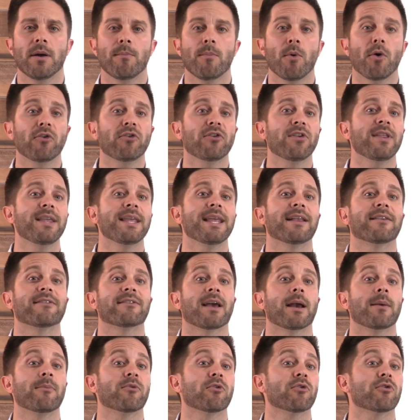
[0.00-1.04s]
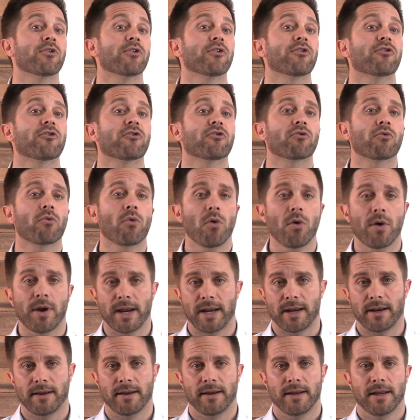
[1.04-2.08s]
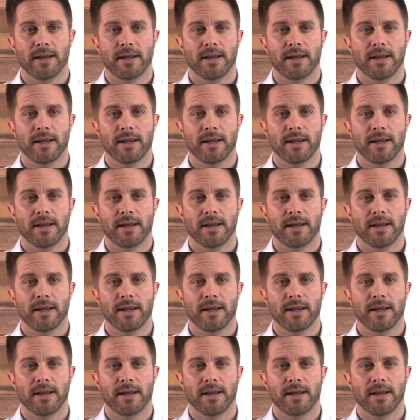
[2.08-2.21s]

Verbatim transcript: most of the enzymes are destroyed.